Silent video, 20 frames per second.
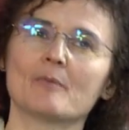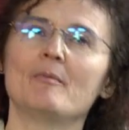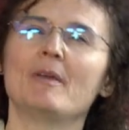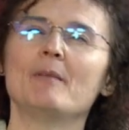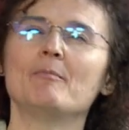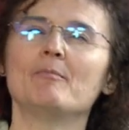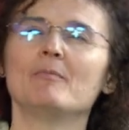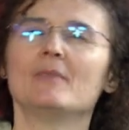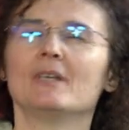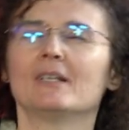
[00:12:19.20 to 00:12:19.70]

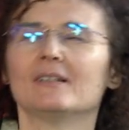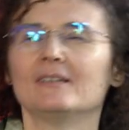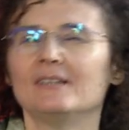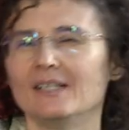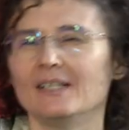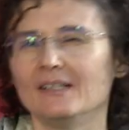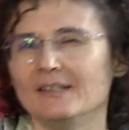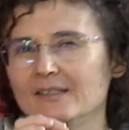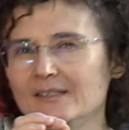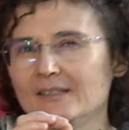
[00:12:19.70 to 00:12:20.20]
So what do you
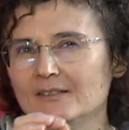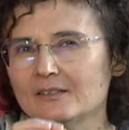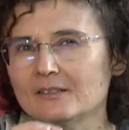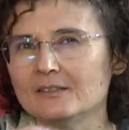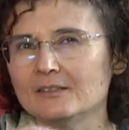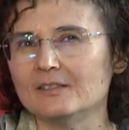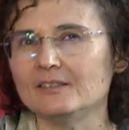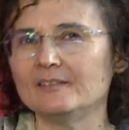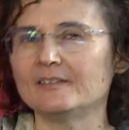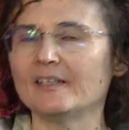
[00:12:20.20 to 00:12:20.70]
make of
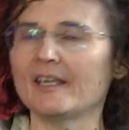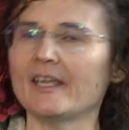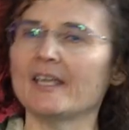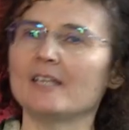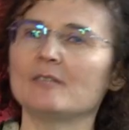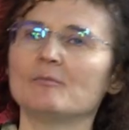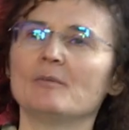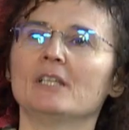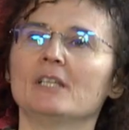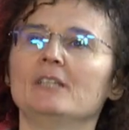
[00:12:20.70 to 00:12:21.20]
recent
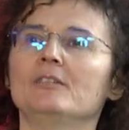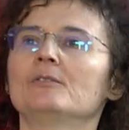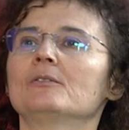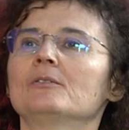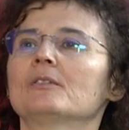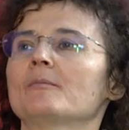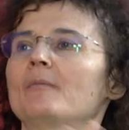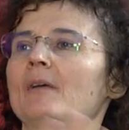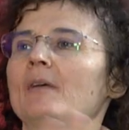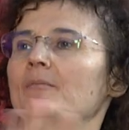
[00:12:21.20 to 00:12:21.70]
studies
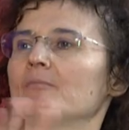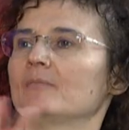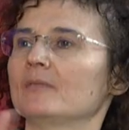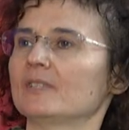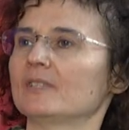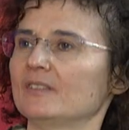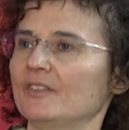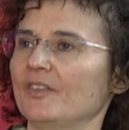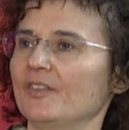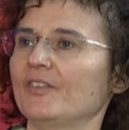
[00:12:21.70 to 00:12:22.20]
that have
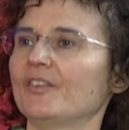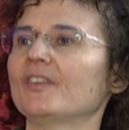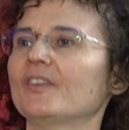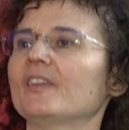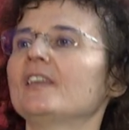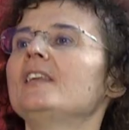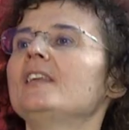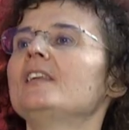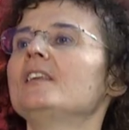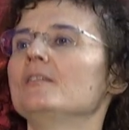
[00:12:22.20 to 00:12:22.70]
shown
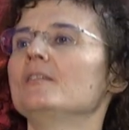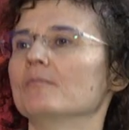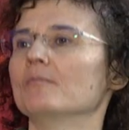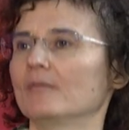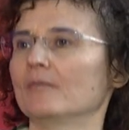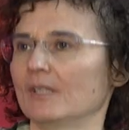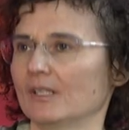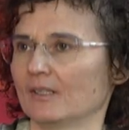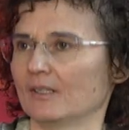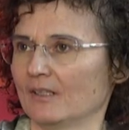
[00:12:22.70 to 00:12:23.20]
some
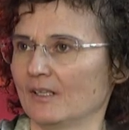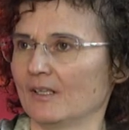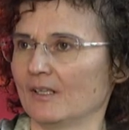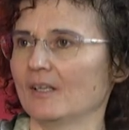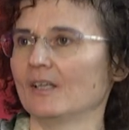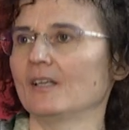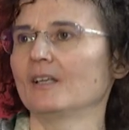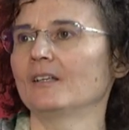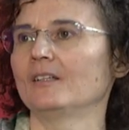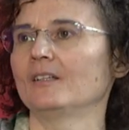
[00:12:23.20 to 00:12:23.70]
links between
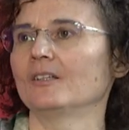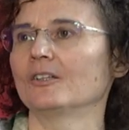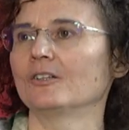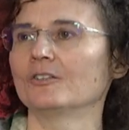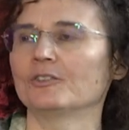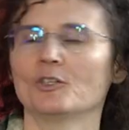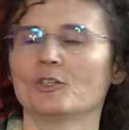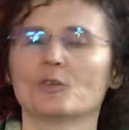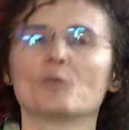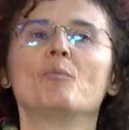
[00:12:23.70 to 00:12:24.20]
poor
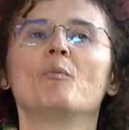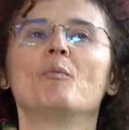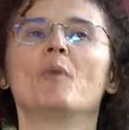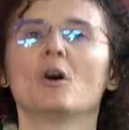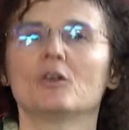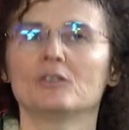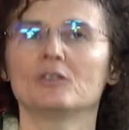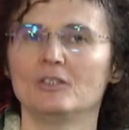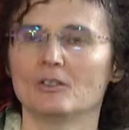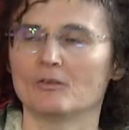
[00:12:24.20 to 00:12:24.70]
quality
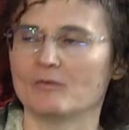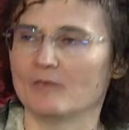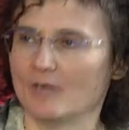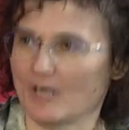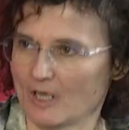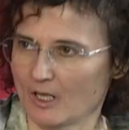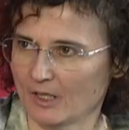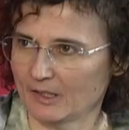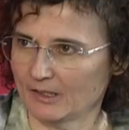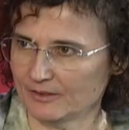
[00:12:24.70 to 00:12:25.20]
sleep
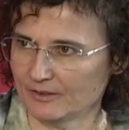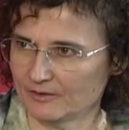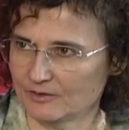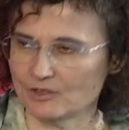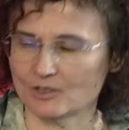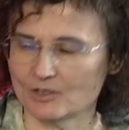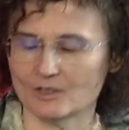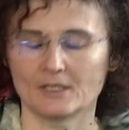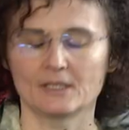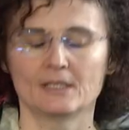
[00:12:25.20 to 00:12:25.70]
and
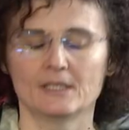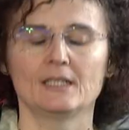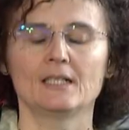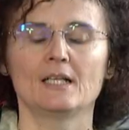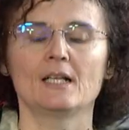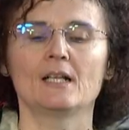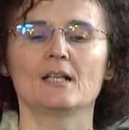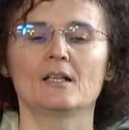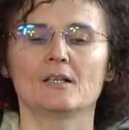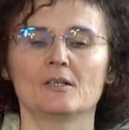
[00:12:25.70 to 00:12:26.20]
brain
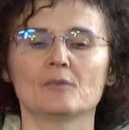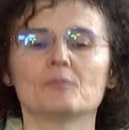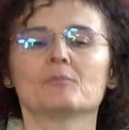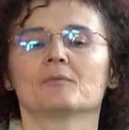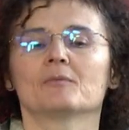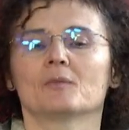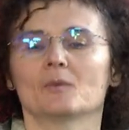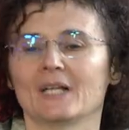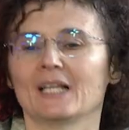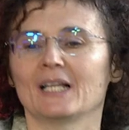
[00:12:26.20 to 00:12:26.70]

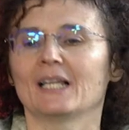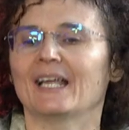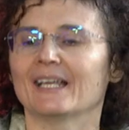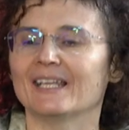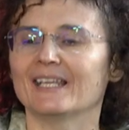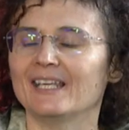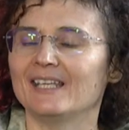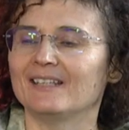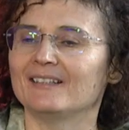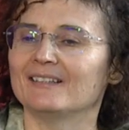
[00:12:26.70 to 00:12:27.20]
changes
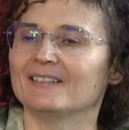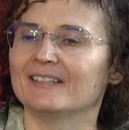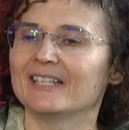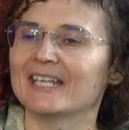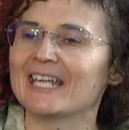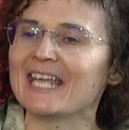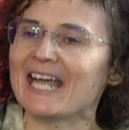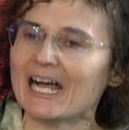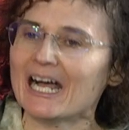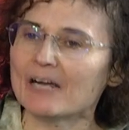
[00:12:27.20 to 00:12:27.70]

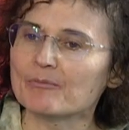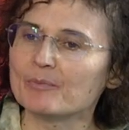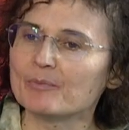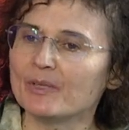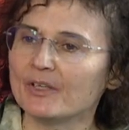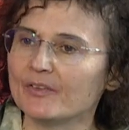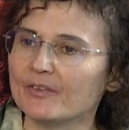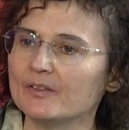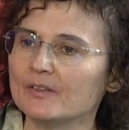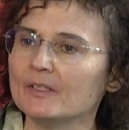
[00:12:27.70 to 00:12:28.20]
related to
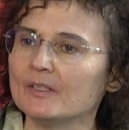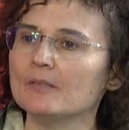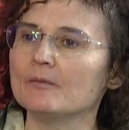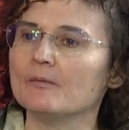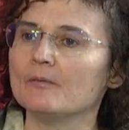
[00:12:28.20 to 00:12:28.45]
dementia?